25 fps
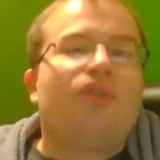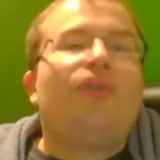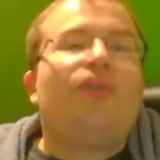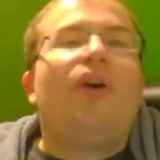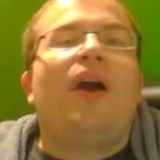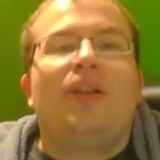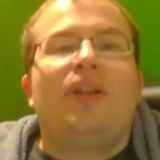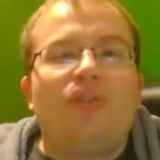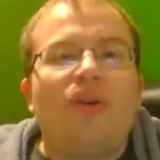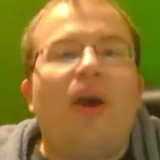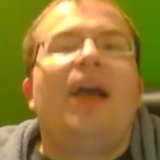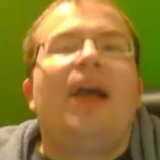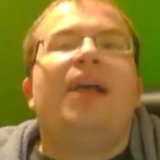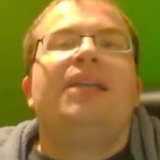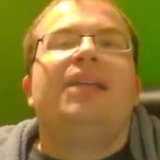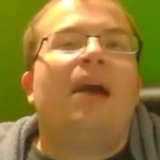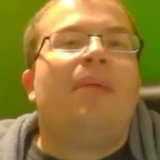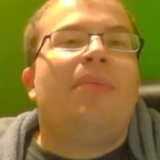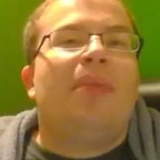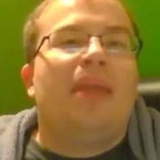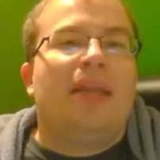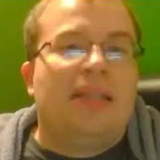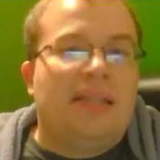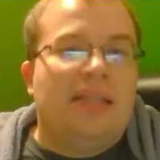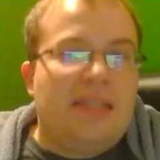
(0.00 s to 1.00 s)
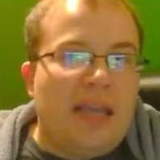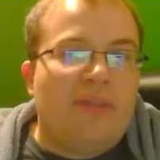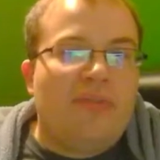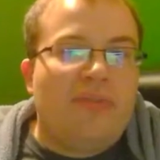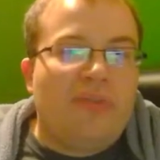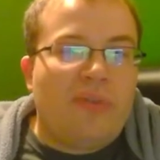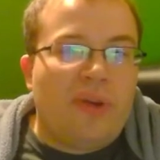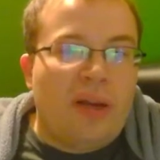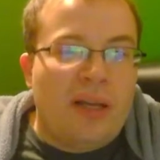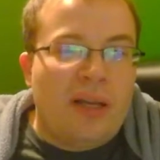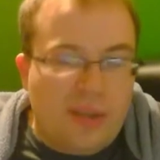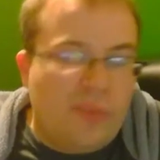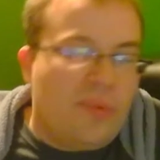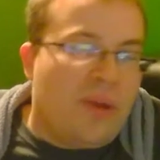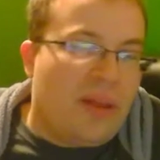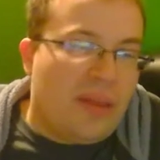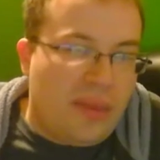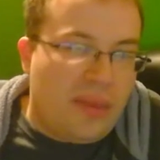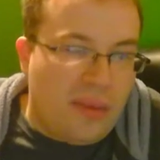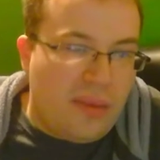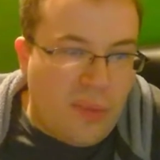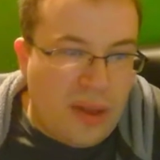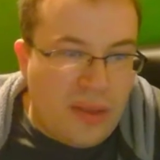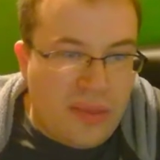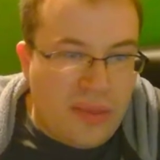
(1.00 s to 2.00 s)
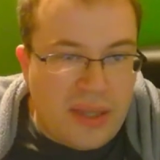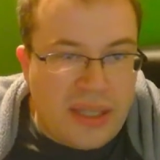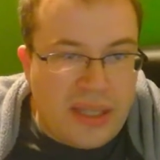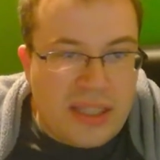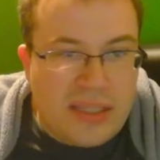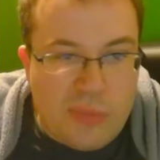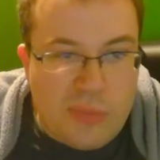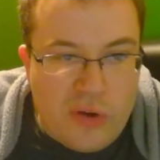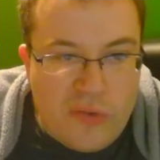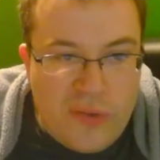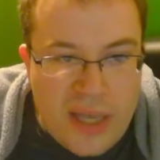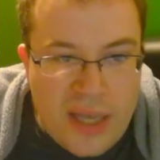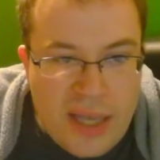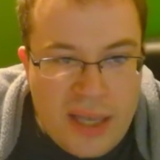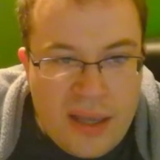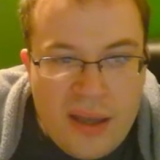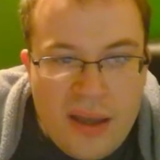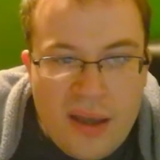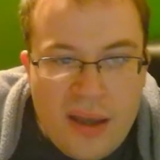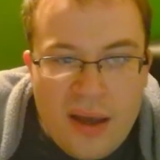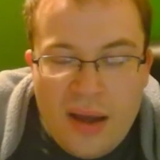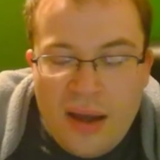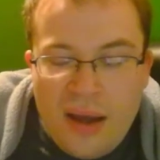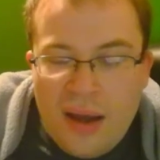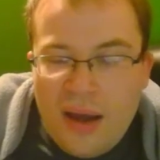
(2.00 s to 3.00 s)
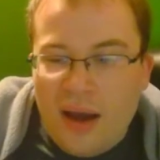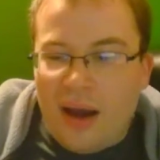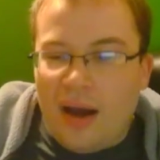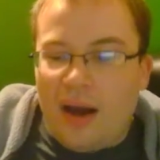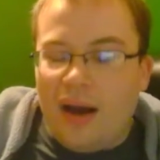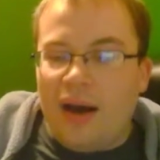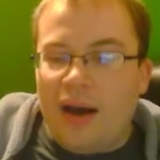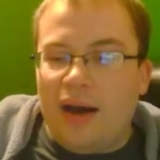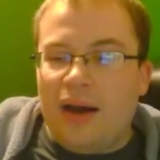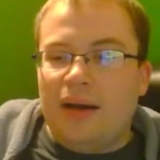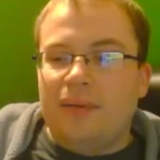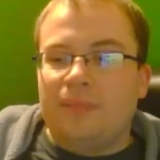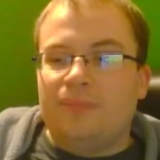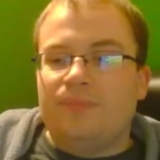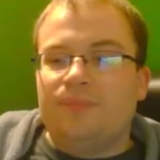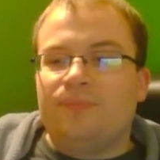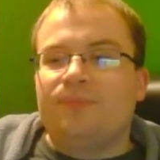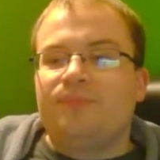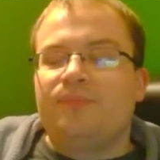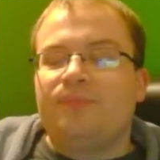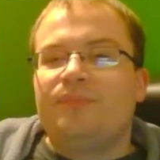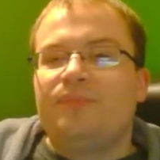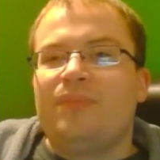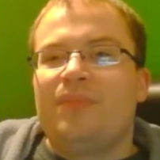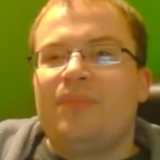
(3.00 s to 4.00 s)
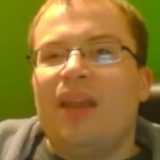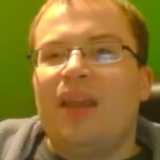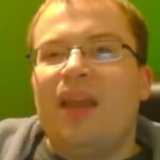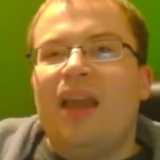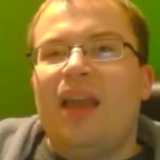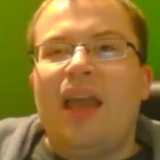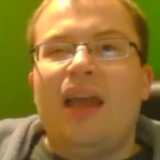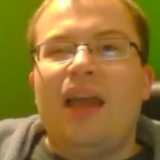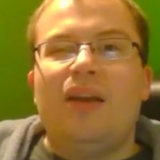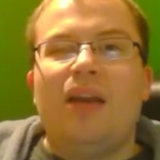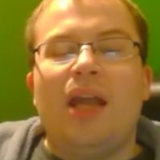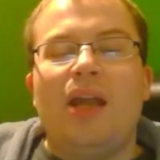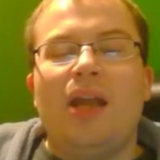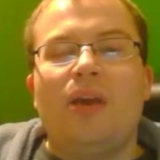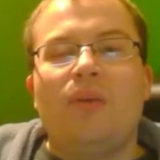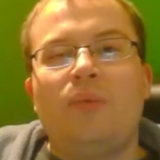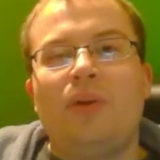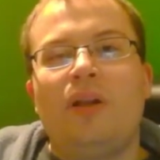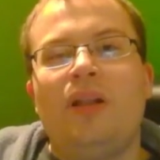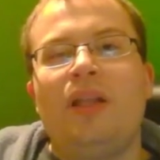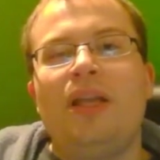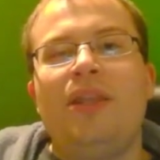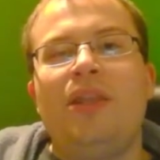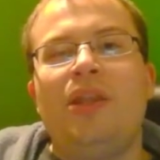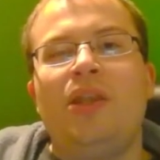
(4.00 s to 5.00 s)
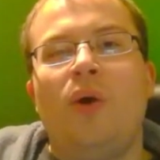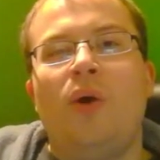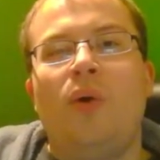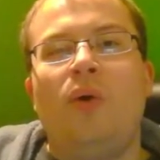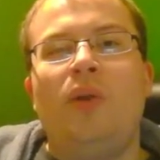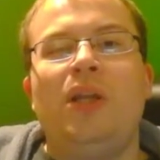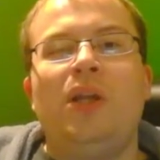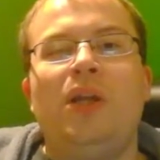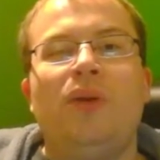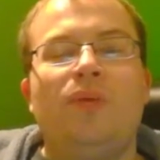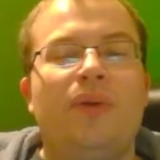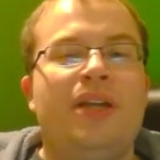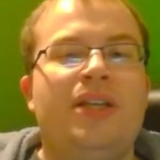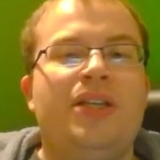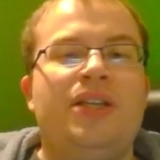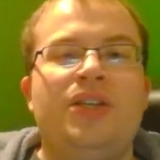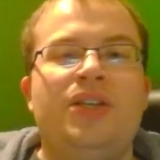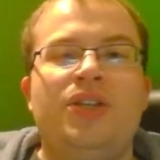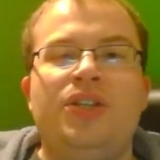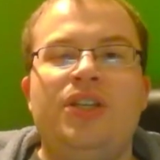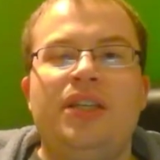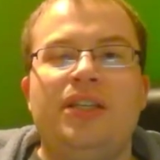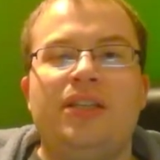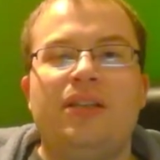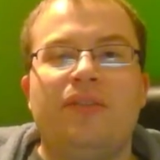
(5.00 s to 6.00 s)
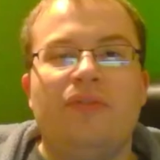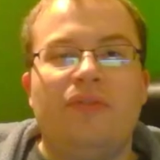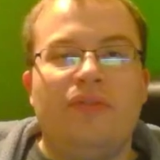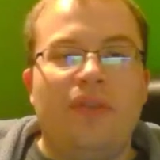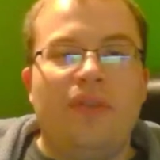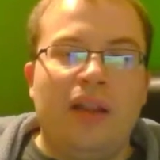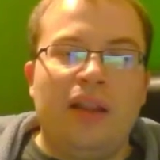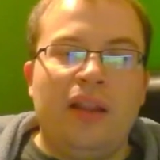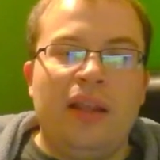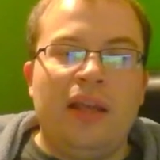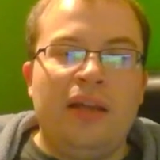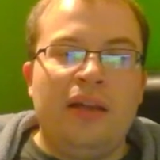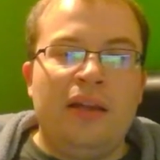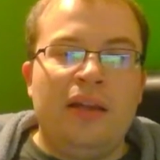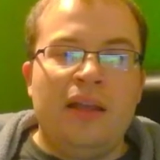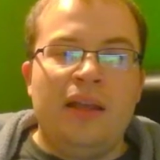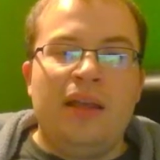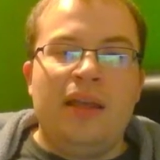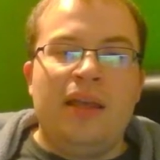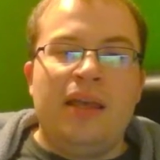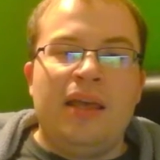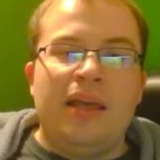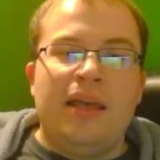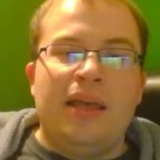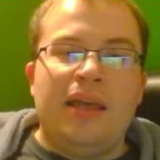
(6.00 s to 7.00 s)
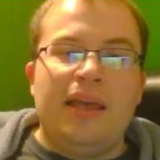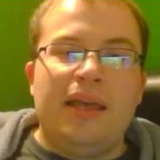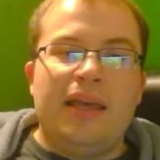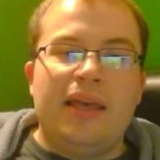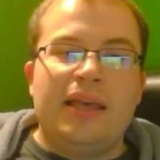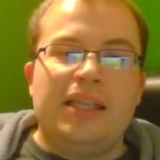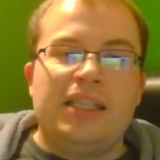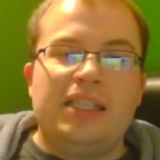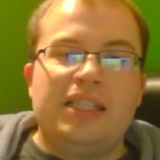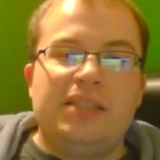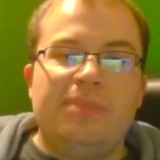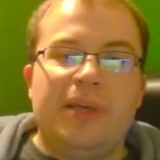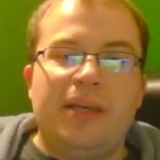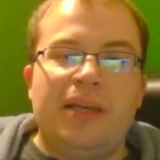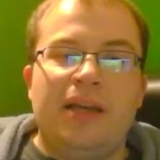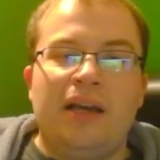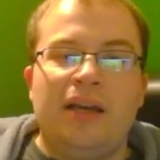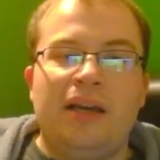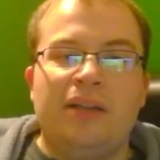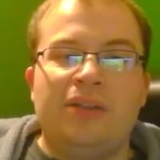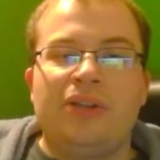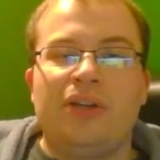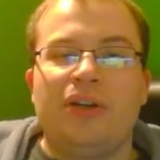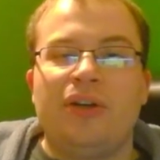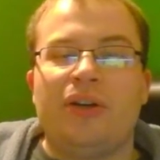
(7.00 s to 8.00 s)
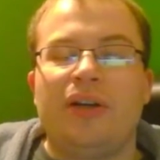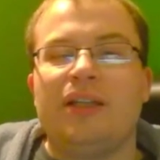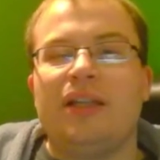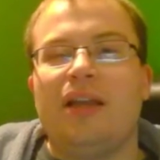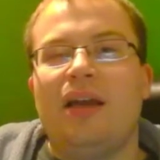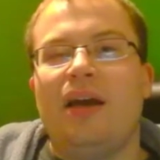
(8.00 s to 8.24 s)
try something different with this movie. And really the only reason she's a villain is because her